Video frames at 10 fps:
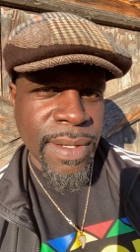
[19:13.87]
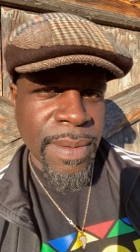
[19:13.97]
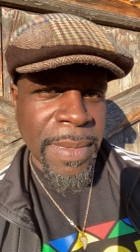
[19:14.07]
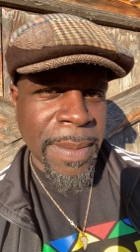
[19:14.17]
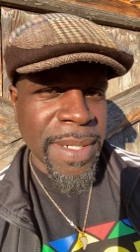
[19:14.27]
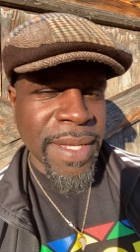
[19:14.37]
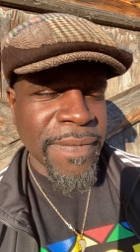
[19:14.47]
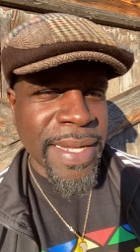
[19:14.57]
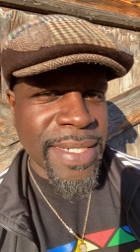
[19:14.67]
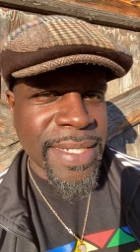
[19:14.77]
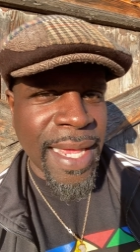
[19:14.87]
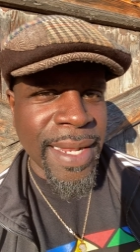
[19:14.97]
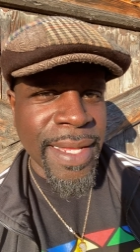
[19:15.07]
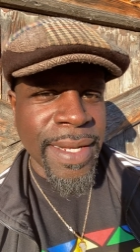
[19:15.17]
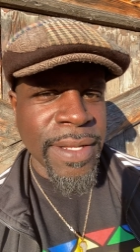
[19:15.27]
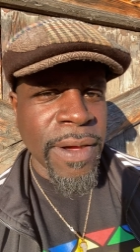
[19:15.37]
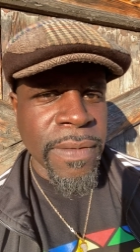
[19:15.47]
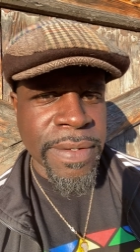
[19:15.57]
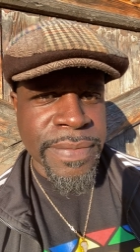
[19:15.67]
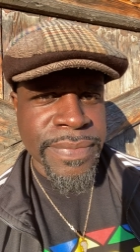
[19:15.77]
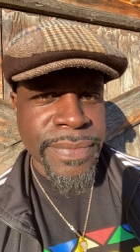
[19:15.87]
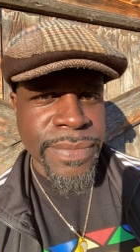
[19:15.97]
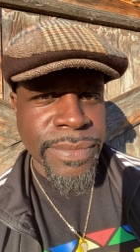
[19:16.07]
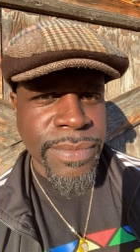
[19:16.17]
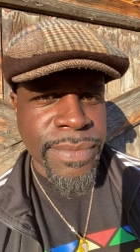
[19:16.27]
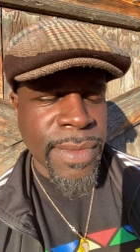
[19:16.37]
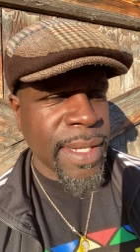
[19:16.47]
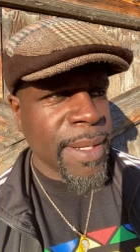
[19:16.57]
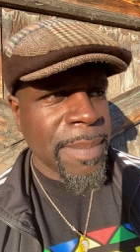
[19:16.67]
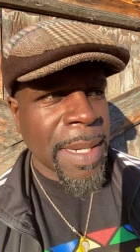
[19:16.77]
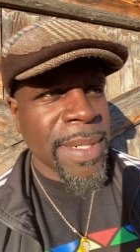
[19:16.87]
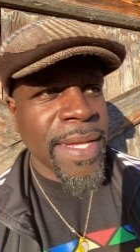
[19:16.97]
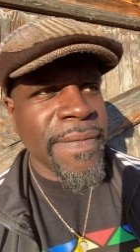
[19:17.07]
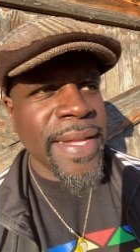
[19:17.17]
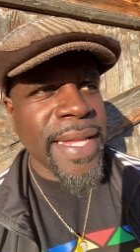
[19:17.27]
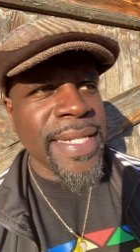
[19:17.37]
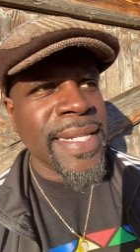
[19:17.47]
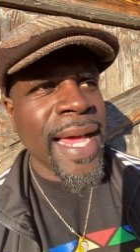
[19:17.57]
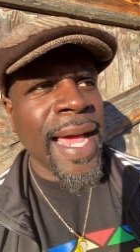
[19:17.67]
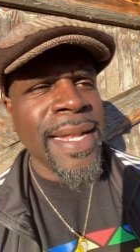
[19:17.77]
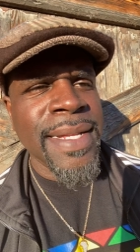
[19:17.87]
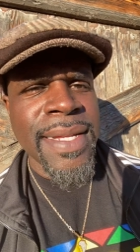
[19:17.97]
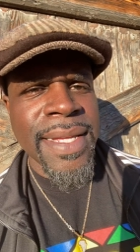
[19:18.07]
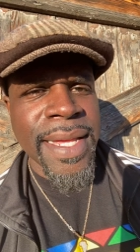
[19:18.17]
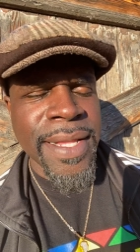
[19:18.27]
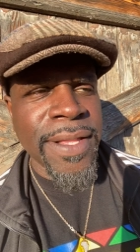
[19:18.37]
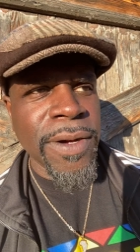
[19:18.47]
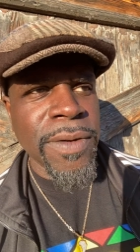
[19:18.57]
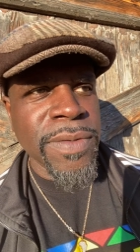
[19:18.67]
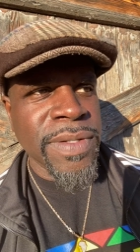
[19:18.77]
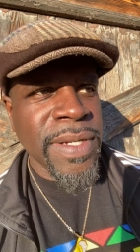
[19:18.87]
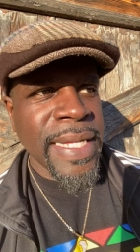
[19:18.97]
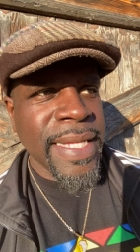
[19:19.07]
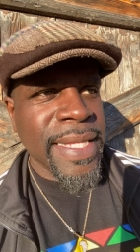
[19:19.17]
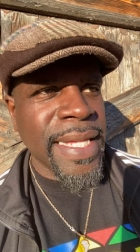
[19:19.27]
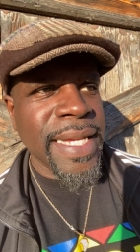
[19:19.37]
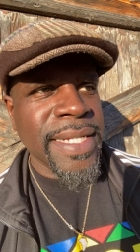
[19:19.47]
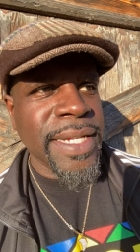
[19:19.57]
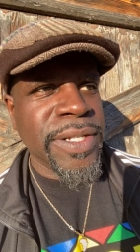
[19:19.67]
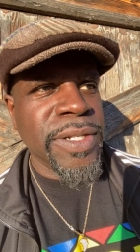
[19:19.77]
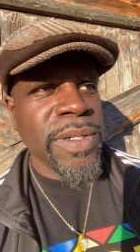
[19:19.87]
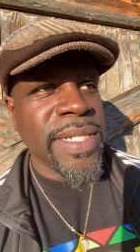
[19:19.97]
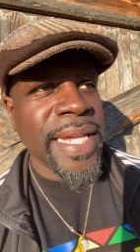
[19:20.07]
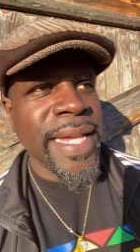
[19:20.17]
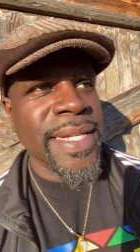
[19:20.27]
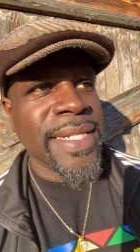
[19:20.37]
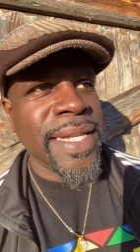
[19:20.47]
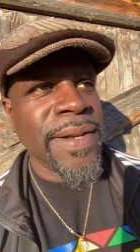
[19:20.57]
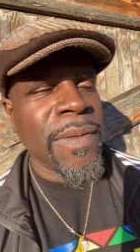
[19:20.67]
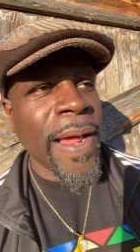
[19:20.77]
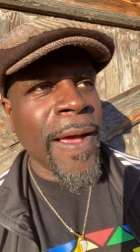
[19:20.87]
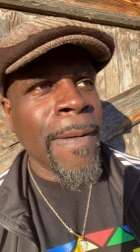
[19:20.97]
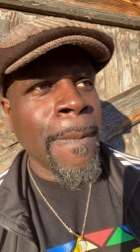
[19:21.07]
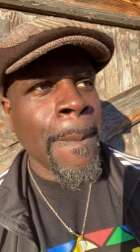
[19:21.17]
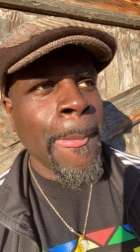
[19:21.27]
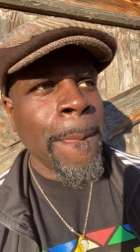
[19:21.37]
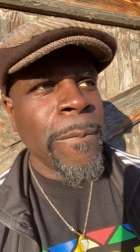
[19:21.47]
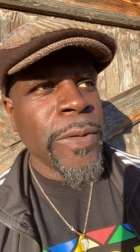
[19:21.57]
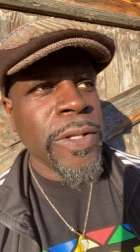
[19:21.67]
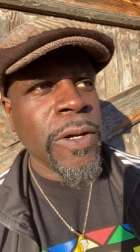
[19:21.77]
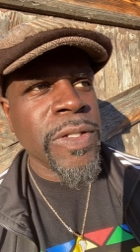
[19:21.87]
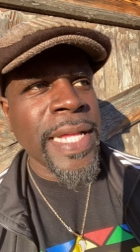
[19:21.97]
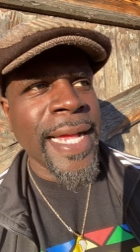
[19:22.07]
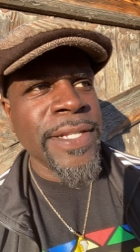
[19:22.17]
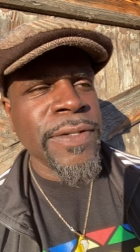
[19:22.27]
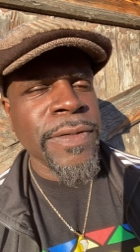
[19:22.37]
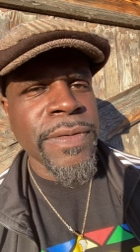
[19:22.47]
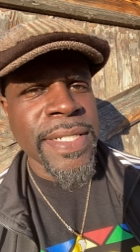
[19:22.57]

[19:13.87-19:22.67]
My beloved, it's not in yoga. My beloved, it's not in those things that you're seeing sitting around with those statues.